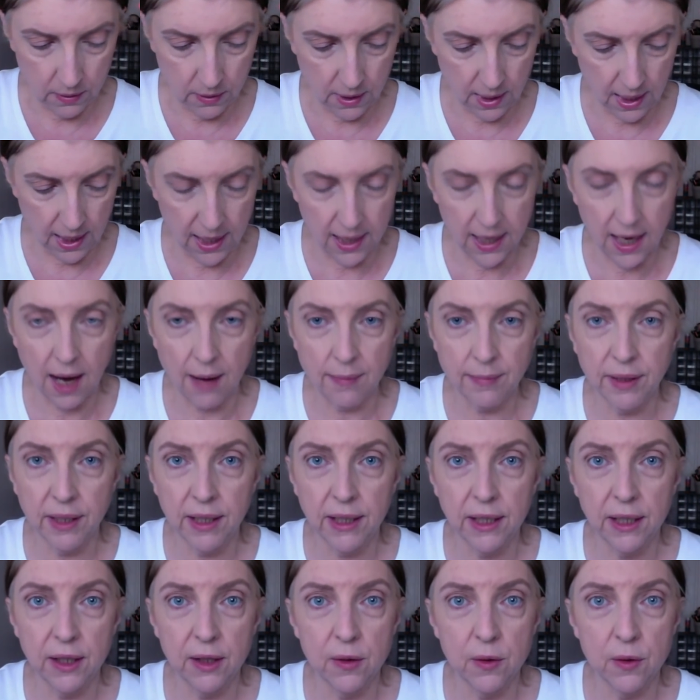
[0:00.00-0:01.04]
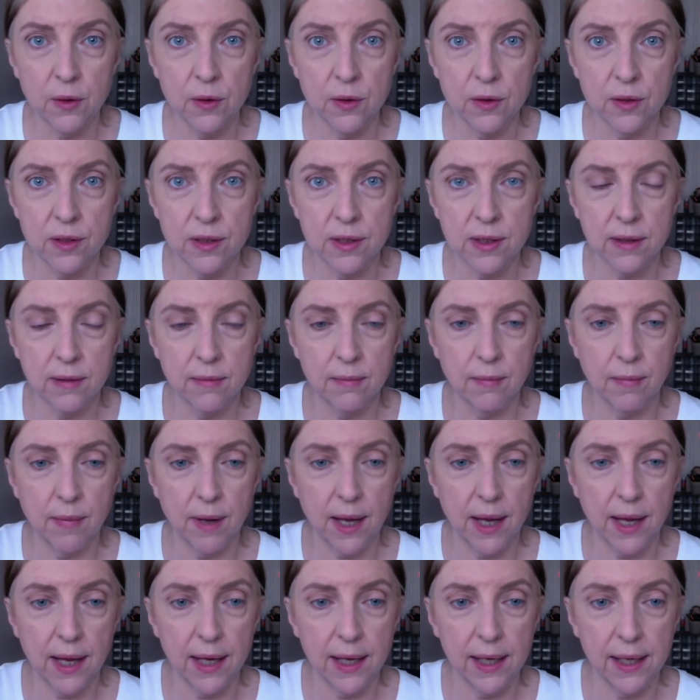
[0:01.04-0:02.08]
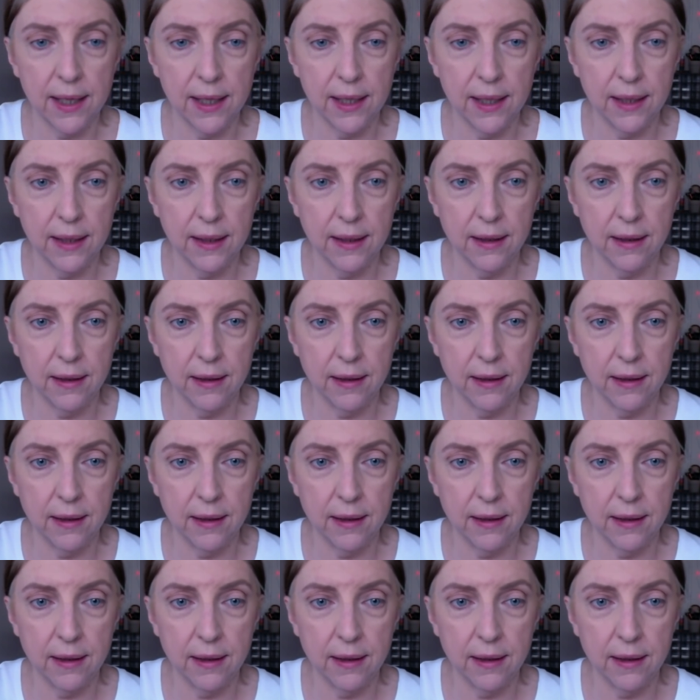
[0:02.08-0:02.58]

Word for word: And I'm going to use my